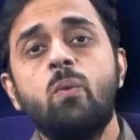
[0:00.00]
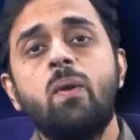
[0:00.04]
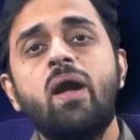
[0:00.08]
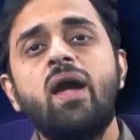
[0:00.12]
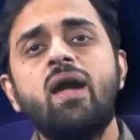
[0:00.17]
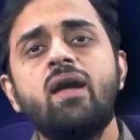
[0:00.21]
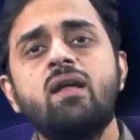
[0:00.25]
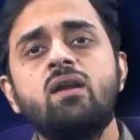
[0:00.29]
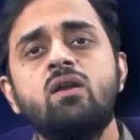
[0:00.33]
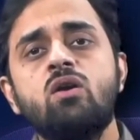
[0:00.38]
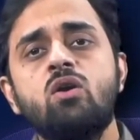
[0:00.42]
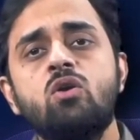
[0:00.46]

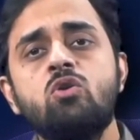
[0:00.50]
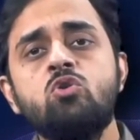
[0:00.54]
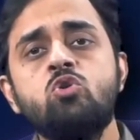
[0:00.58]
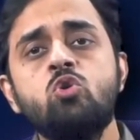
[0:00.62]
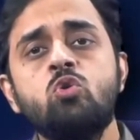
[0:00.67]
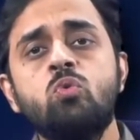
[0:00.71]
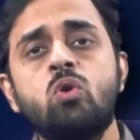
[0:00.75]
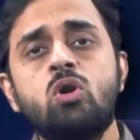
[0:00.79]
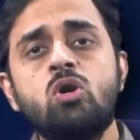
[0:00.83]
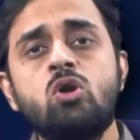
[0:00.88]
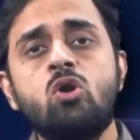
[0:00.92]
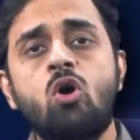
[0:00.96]
where you
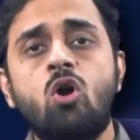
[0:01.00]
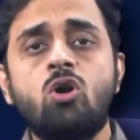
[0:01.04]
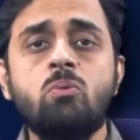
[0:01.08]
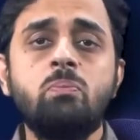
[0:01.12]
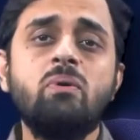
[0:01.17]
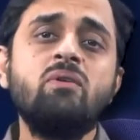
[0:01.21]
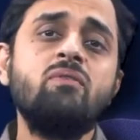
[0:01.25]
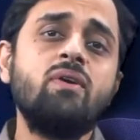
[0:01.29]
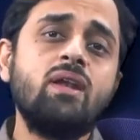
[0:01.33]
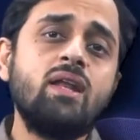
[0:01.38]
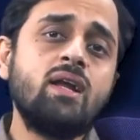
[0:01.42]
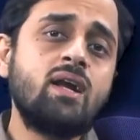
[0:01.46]
would not
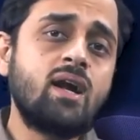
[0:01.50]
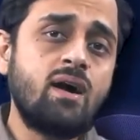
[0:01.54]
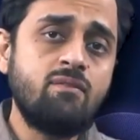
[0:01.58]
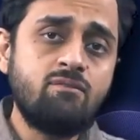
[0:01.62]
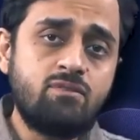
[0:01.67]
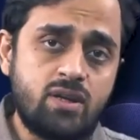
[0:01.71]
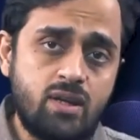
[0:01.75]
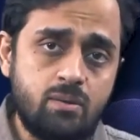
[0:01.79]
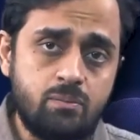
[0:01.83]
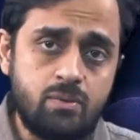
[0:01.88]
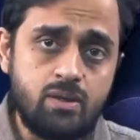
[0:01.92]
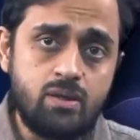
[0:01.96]
be very
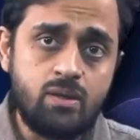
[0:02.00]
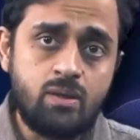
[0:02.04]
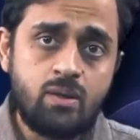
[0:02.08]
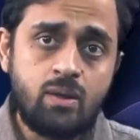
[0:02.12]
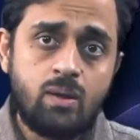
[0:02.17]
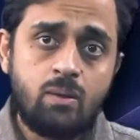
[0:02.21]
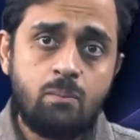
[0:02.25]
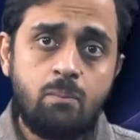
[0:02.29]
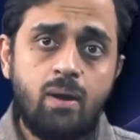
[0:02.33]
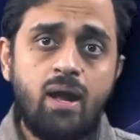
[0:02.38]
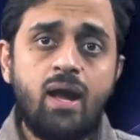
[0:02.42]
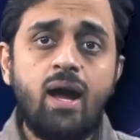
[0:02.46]
comfortable
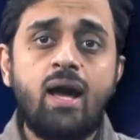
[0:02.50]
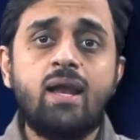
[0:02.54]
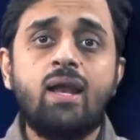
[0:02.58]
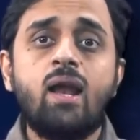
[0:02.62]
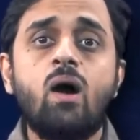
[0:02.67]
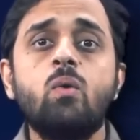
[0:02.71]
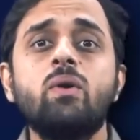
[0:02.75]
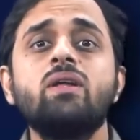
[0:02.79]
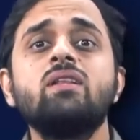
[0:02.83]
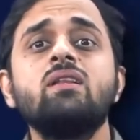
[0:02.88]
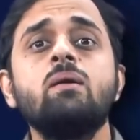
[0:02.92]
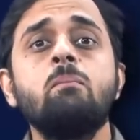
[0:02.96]
by
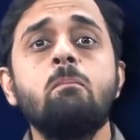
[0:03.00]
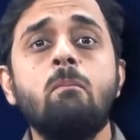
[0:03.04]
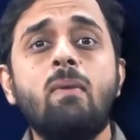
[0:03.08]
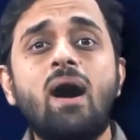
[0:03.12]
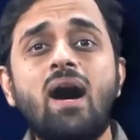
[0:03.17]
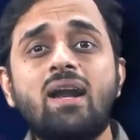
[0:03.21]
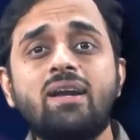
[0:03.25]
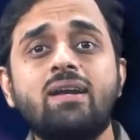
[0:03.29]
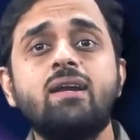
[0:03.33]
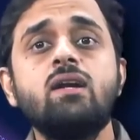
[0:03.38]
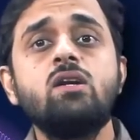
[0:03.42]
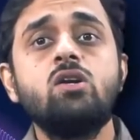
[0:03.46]
allowing the
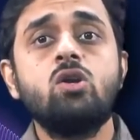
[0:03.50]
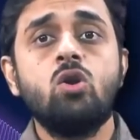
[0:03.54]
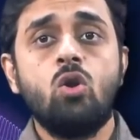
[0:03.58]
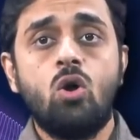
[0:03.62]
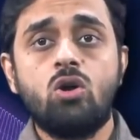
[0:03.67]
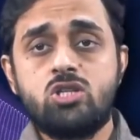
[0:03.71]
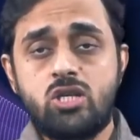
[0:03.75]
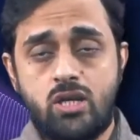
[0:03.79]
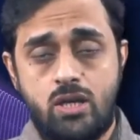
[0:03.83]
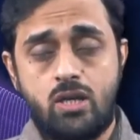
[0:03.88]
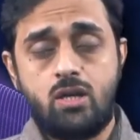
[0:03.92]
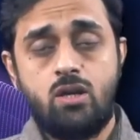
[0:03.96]
market
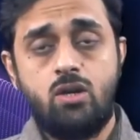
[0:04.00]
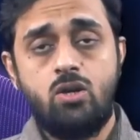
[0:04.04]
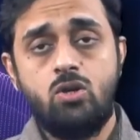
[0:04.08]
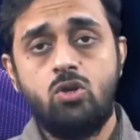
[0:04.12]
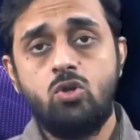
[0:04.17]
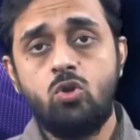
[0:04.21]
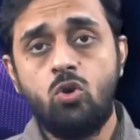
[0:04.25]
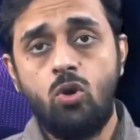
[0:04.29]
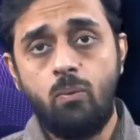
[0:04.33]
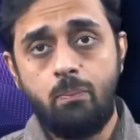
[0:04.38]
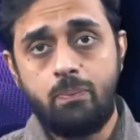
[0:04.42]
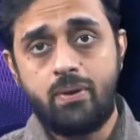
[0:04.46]
logic
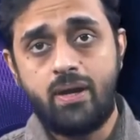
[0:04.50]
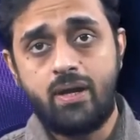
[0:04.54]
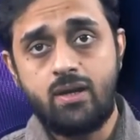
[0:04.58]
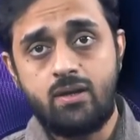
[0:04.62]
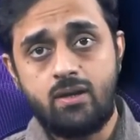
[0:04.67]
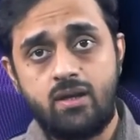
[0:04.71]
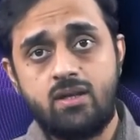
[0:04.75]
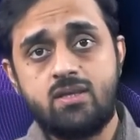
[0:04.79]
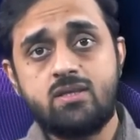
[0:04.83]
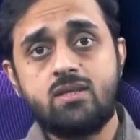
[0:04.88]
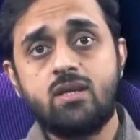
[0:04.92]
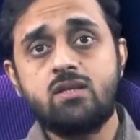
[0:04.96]
to operate
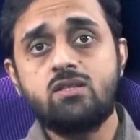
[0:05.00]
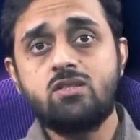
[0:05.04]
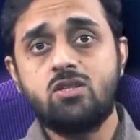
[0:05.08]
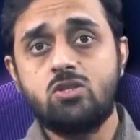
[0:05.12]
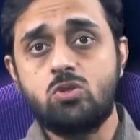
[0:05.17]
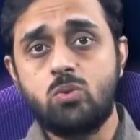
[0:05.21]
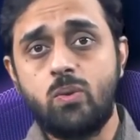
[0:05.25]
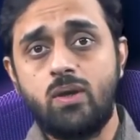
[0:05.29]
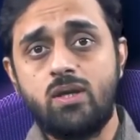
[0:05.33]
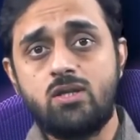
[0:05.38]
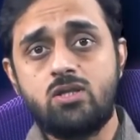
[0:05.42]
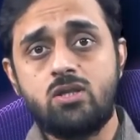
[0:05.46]
in such
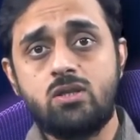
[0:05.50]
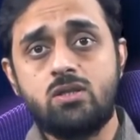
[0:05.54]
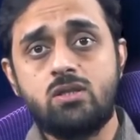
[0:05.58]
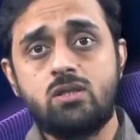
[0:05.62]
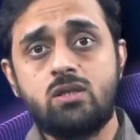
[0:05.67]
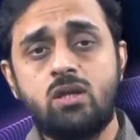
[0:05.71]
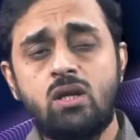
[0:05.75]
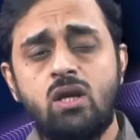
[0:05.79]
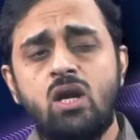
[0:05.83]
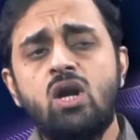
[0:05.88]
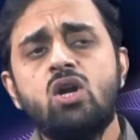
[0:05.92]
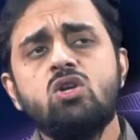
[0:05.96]

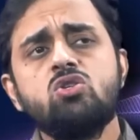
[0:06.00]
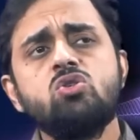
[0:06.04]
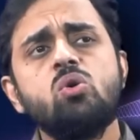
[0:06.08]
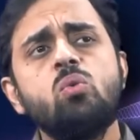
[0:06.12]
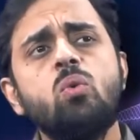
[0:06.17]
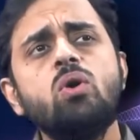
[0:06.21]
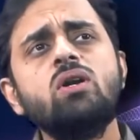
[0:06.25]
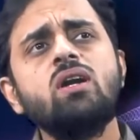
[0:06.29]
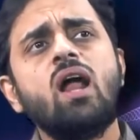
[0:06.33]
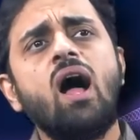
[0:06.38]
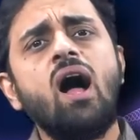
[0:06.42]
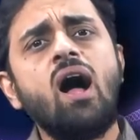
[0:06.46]
situations. So,
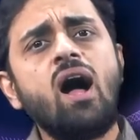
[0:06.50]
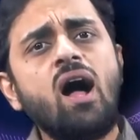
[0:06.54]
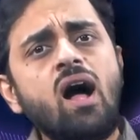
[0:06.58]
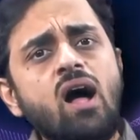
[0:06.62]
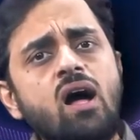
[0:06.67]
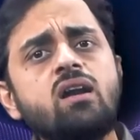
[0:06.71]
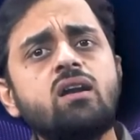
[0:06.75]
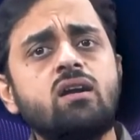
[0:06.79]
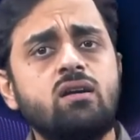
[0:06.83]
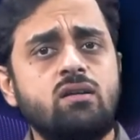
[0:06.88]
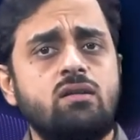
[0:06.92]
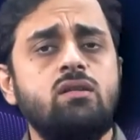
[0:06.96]
what
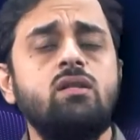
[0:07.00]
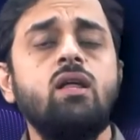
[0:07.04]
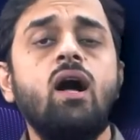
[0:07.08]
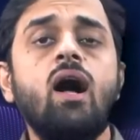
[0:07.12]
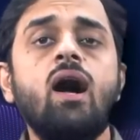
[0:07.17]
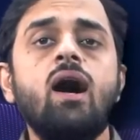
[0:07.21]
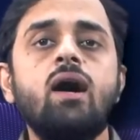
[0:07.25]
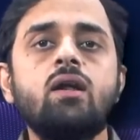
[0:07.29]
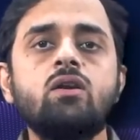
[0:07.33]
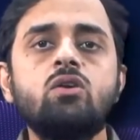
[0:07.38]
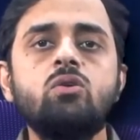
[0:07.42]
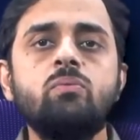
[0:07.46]
are the
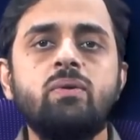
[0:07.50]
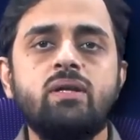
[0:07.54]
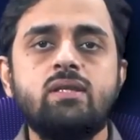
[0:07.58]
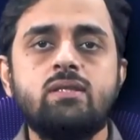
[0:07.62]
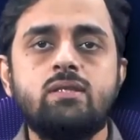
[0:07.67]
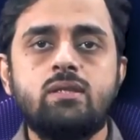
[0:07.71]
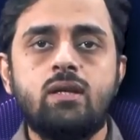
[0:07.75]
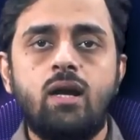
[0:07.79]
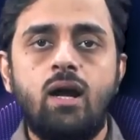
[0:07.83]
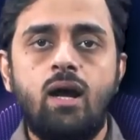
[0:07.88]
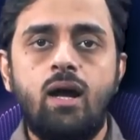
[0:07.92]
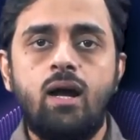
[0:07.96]

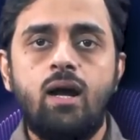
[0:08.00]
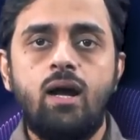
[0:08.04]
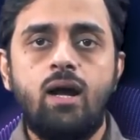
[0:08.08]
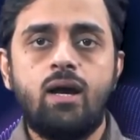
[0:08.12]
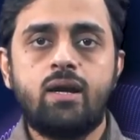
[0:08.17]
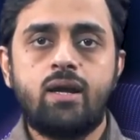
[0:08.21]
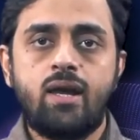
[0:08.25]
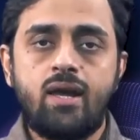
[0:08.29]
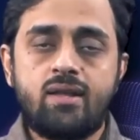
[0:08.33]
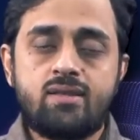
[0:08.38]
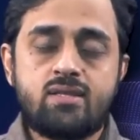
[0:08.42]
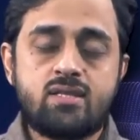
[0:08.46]
arguments uh,
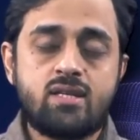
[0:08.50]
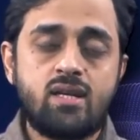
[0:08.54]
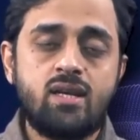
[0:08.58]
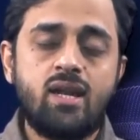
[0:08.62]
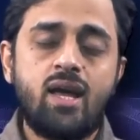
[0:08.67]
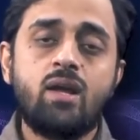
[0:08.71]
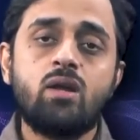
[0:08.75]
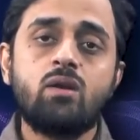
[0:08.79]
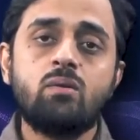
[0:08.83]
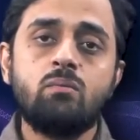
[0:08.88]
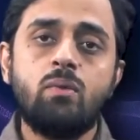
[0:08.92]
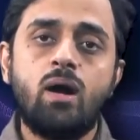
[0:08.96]
against
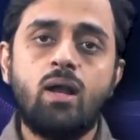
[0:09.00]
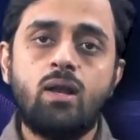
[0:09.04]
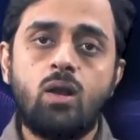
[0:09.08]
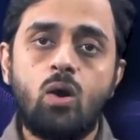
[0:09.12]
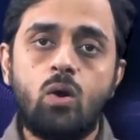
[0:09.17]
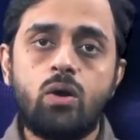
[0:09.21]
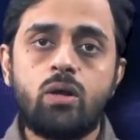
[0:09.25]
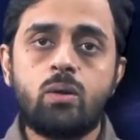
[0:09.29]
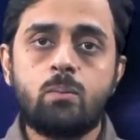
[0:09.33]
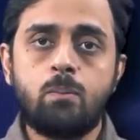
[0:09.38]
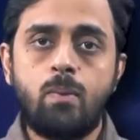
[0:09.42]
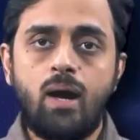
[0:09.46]
allowing
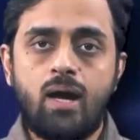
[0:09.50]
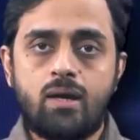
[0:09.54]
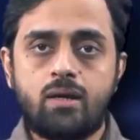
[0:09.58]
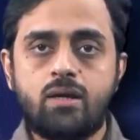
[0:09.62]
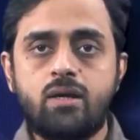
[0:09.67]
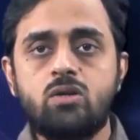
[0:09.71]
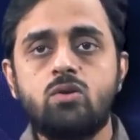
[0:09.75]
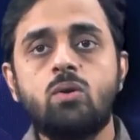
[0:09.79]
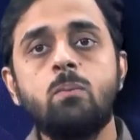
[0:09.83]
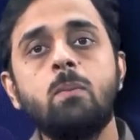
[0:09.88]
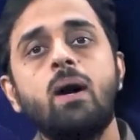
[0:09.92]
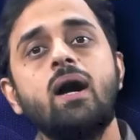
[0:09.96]
allowing
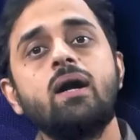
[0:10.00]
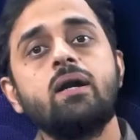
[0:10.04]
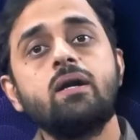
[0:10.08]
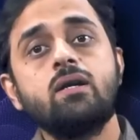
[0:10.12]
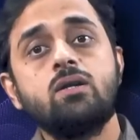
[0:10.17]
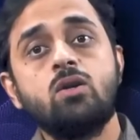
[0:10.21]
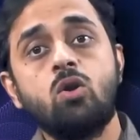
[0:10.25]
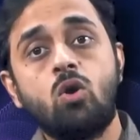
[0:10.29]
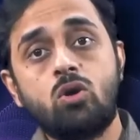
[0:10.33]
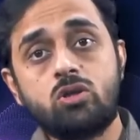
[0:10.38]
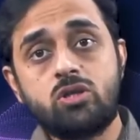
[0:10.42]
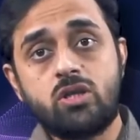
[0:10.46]
market or
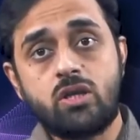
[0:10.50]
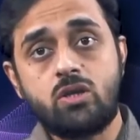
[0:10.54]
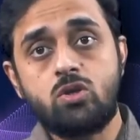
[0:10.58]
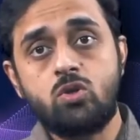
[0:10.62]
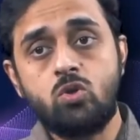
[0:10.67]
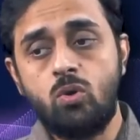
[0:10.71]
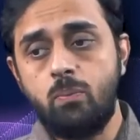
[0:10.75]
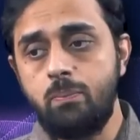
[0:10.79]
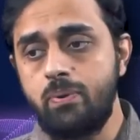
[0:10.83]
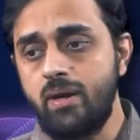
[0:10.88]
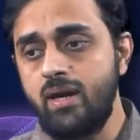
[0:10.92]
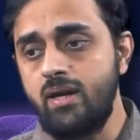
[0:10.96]
market logic
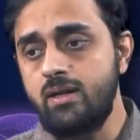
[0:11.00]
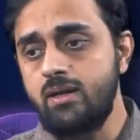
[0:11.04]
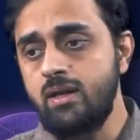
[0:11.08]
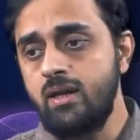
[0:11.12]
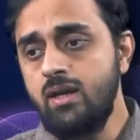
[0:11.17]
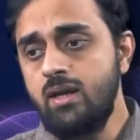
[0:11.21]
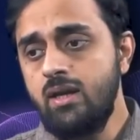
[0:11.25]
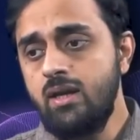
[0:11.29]
to operate